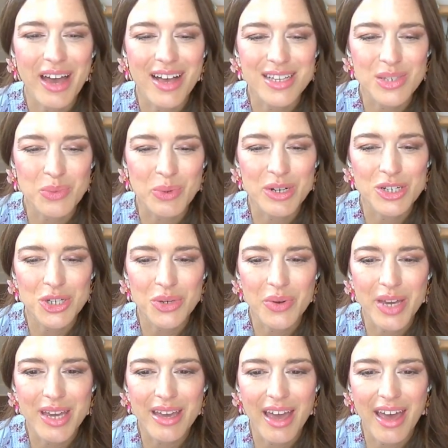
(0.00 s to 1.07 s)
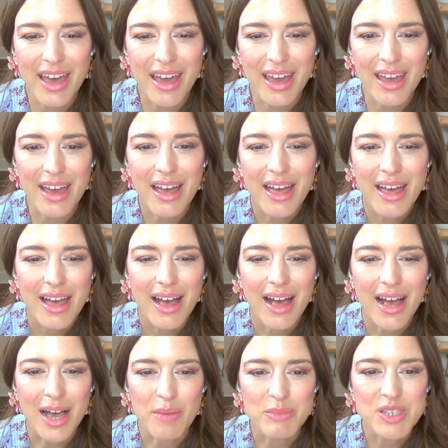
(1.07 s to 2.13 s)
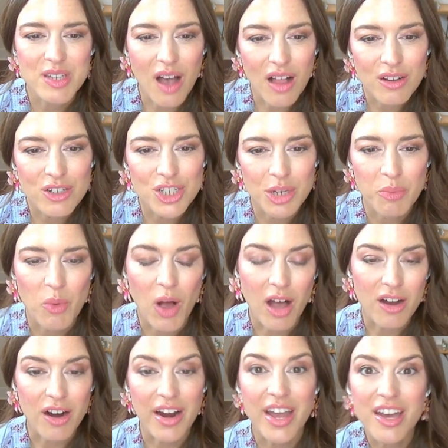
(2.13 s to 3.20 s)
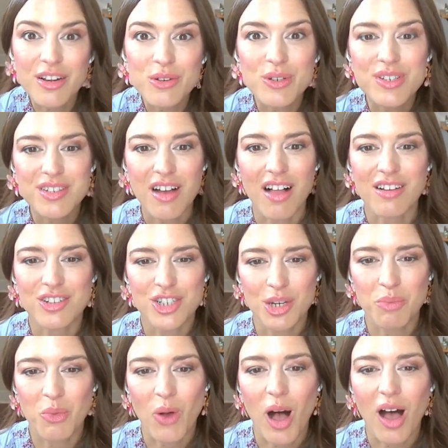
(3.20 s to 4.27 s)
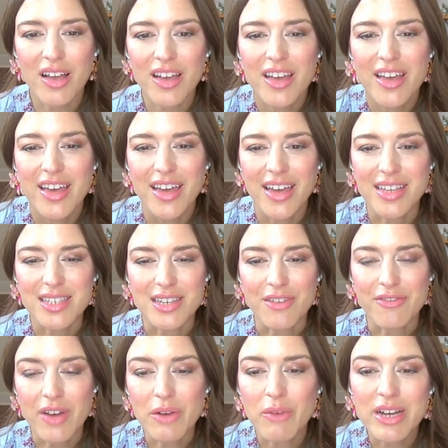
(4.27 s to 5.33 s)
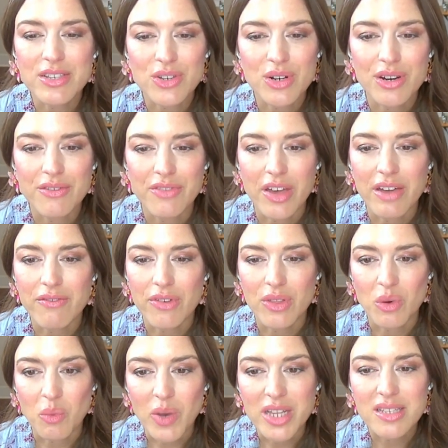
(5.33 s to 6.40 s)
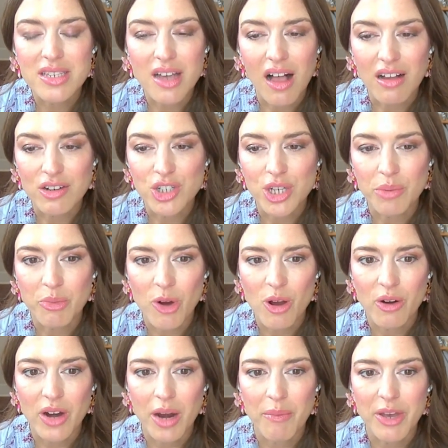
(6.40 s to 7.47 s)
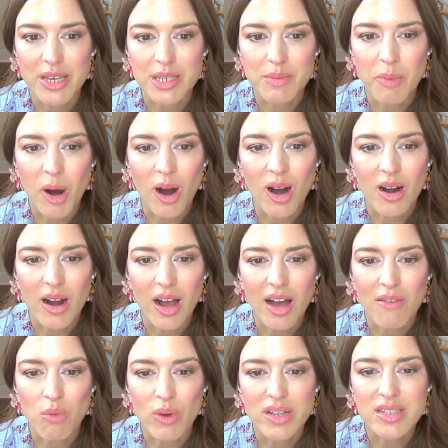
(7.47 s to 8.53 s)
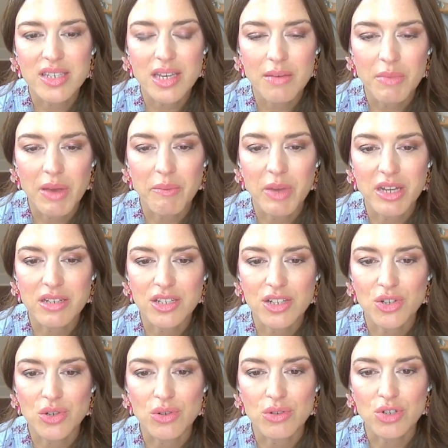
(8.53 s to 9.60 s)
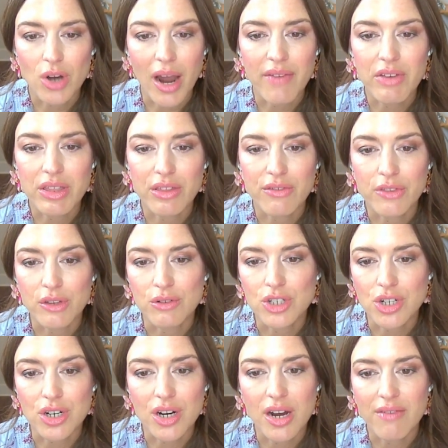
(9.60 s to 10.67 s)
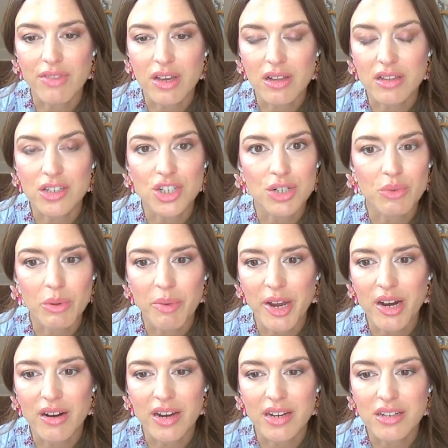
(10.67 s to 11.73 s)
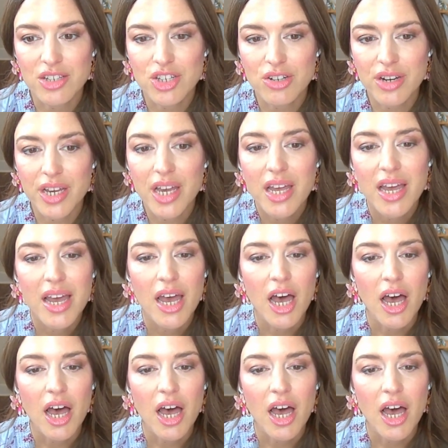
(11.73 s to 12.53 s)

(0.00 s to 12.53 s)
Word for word: yes, we're doing a scholarship walk, our annual scholarship walk. It's a fundraiser event for the WIN Scholarship Program as part of WIN's commitment to driving the future of the collision repair industry.